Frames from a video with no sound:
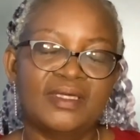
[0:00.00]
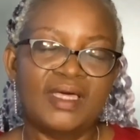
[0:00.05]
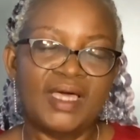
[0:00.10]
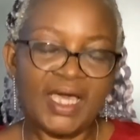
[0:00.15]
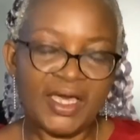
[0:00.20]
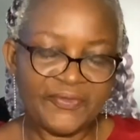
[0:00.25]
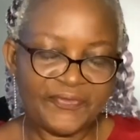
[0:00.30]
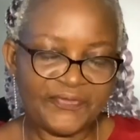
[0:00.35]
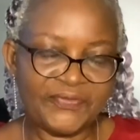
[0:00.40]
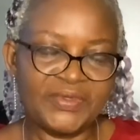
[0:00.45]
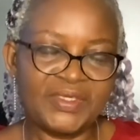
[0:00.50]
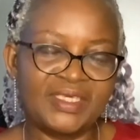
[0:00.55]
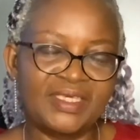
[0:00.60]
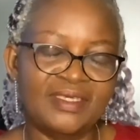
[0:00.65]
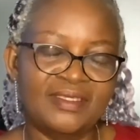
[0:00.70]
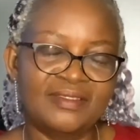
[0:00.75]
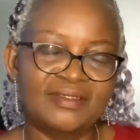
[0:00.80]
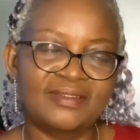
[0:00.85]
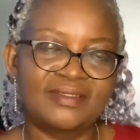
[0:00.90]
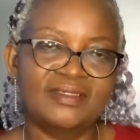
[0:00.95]

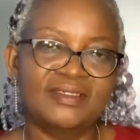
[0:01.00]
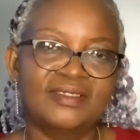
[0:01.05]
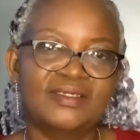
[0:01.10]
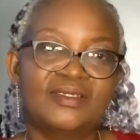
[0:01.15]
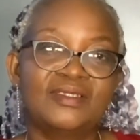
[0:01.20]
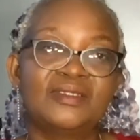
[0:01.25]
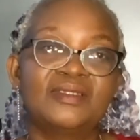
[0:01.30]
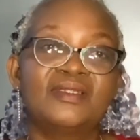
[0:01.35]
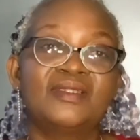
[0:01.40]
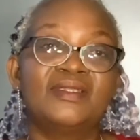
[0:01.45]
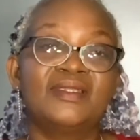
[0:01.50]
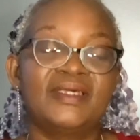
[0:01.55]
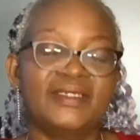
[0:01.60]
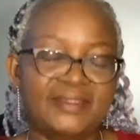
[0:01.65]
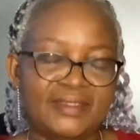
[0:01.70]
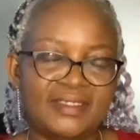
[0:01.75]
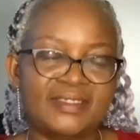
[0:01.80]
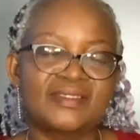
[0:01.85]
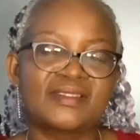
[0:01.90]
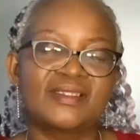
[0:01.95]
Africans,
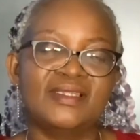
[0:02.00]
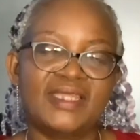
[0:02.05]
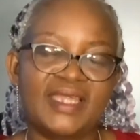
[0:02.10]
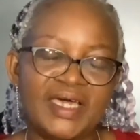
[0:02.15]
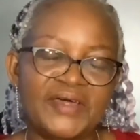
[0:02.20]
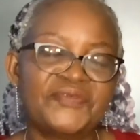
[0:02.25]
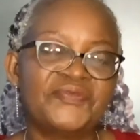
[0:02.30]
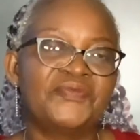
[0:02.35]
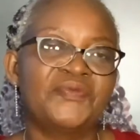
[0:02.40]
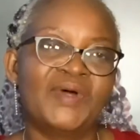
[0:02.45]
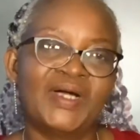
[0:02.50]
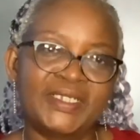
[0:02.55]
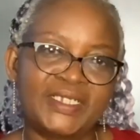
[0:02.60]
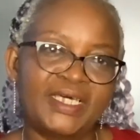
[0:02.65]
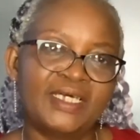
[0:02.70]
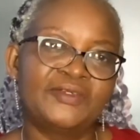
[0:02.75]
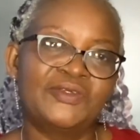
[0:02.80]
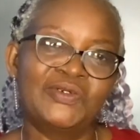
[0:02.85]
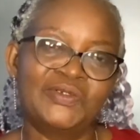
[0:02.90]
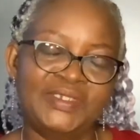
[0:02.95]
let us love
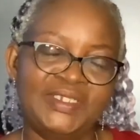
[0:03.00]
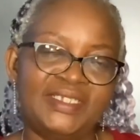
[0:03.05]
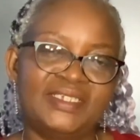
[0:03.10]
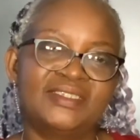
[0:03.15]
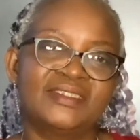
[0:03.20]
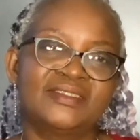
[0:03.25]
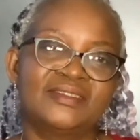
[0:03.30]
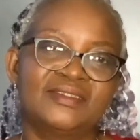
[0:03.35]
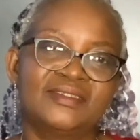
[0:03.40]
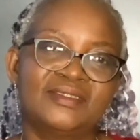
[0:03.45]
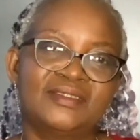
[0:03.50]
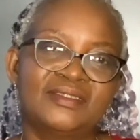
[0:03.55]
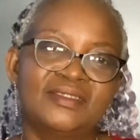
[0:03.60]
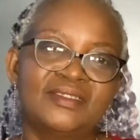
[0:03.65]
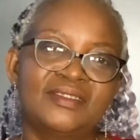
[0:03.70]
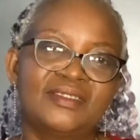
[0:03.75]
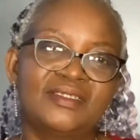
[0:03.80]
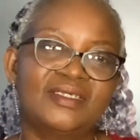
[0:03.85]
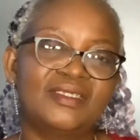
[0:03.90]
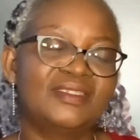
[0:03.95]
one another.
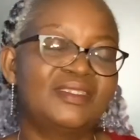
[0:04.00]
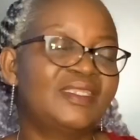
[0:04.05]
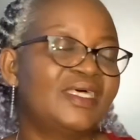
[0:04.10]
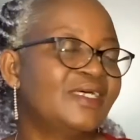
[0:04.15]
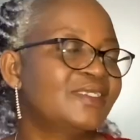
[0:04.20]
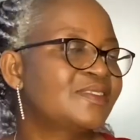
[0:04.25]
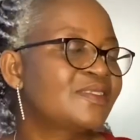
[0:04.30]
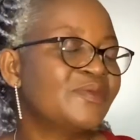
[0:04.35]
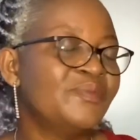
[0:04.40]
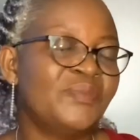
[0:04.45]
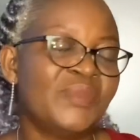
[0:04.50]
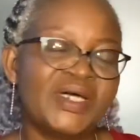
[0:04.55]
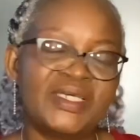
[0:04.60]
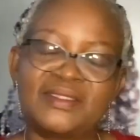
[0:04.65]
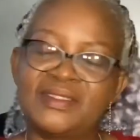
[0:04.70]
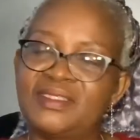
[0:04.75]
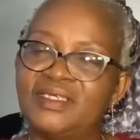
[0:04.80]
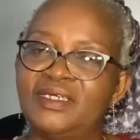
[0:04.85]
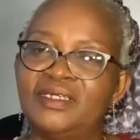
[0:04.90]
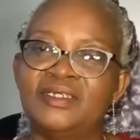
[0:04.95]
It doesn't
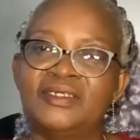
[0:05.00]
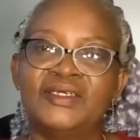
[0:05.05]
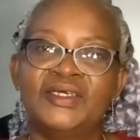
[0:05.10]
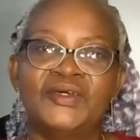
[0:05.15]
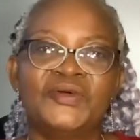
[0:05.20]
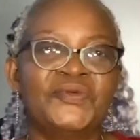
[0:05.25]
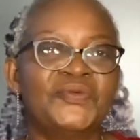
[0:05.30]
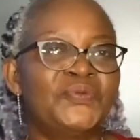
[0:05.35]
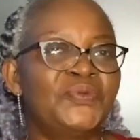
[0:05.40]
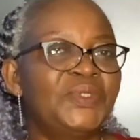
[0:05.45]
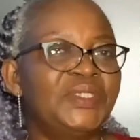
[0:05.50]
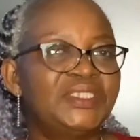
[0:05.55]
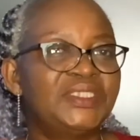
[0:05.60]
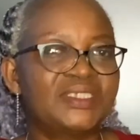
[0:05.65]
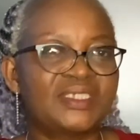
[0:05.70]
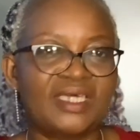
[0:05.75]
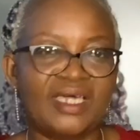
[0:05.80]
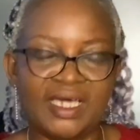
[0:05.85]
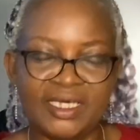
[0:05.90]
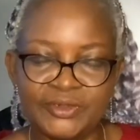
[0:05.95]
matter
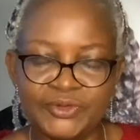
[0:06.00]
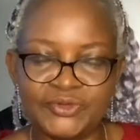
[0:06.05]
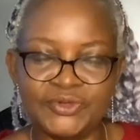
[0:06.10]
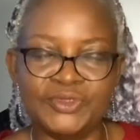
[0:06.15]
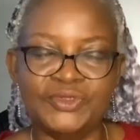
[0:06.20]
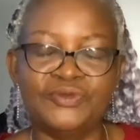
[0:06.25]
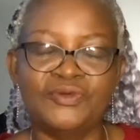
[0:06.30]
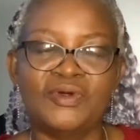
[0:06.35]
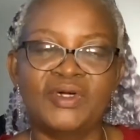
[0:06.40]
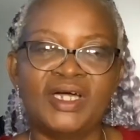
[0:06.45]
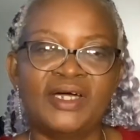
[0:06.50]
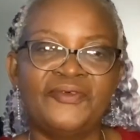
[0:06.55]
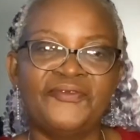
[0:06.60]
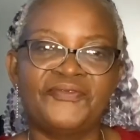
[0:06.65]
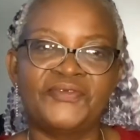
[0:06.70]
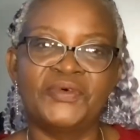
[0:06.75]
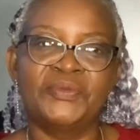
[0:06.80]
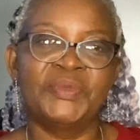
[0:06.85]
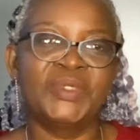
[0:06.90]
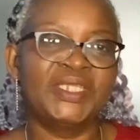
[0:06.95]
which country you come
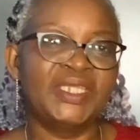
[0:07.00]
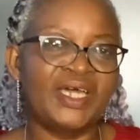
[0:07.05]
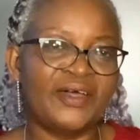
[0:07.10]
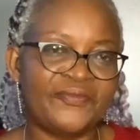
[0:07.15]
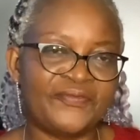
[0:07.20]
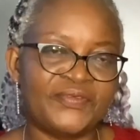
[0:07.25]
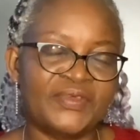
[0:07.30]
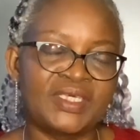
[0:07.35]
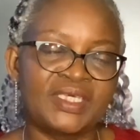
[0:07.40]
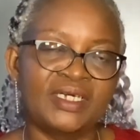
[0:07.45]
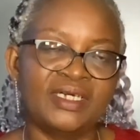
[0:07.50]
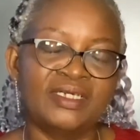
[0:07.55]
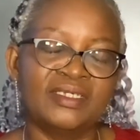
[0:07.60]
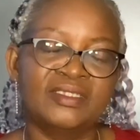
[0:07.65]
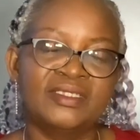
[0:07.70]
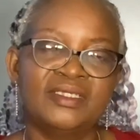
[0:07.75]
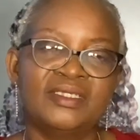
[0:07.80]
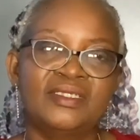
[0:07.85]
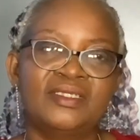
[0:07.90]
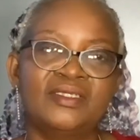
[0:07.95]
from in
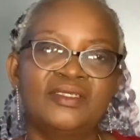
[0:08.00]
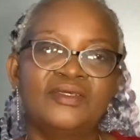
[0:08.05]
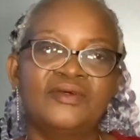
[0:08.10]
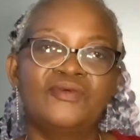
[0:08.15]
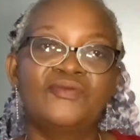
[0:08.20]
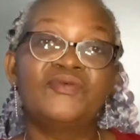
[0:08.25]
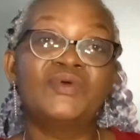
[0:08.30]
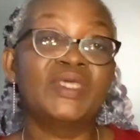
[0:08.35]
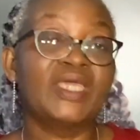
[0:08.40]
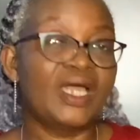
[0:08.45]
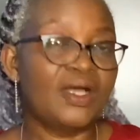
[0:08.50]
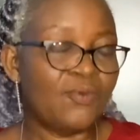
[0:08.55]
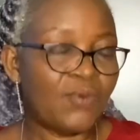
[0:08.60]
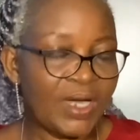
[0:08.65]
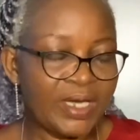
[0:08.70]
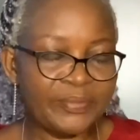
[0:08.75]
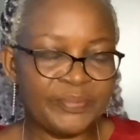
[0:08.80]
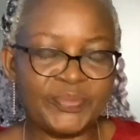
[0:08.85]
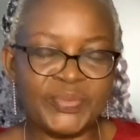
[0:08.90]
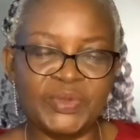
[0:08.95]
Africa. We are
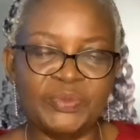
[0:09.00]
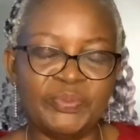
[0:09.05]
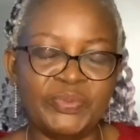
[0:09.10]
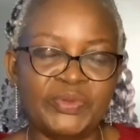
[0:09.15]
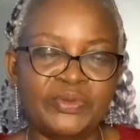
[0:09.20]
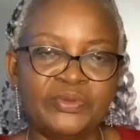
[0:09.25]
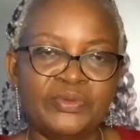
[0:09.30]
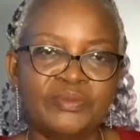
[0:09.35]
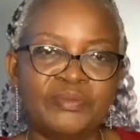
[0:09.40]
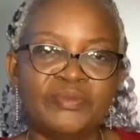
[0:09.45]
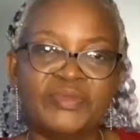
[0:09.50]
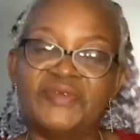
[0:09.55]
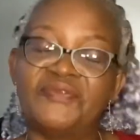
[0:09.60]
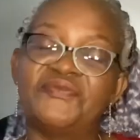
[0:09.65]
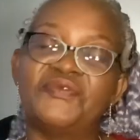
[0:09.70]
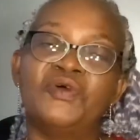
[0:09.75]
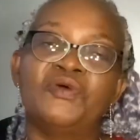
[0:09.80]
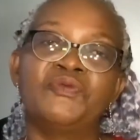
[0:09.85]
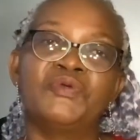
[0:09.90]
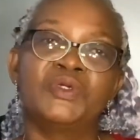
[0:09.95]
one people
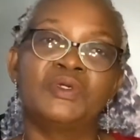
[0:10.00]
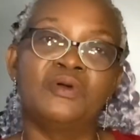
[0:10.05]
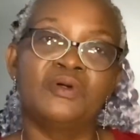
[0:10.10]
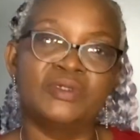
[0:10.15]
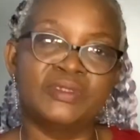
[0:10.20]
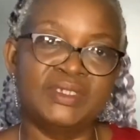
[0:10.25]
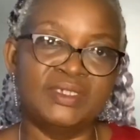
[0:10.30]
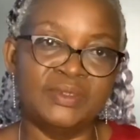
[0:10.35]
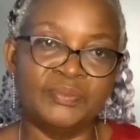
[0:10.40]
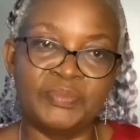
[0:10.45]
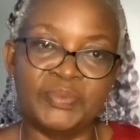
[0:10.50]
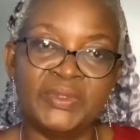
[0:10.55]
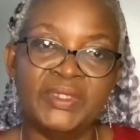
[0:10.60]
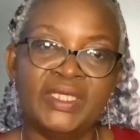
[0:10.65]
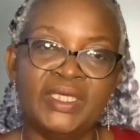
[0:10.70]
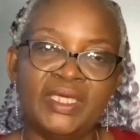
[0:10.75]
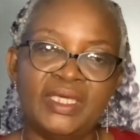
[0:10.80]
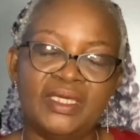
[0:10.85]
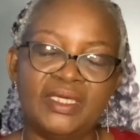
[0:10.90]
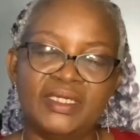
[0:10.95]
before we got
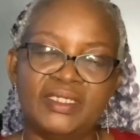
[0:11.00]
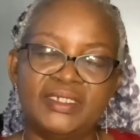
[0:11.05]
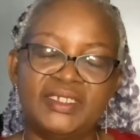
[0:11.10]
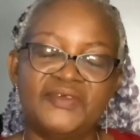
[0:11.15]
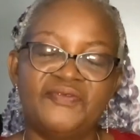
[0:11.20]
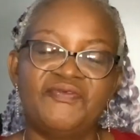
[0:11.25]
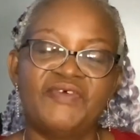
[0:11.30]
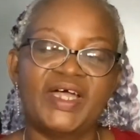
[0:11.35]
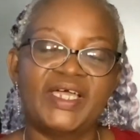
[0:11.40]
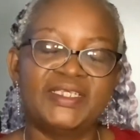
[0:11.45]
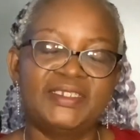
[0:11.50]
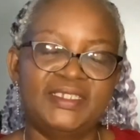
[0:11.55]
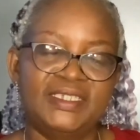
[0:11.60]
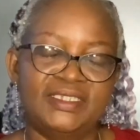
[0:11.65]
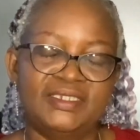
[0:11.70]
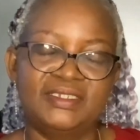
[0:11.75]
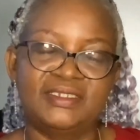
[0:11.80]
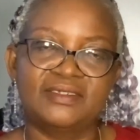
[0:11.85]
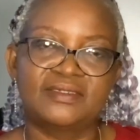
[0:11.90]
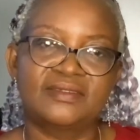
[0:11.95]

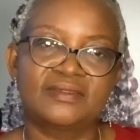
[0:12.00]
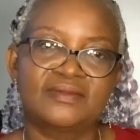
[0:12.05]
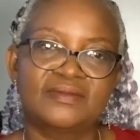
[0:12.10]
divided.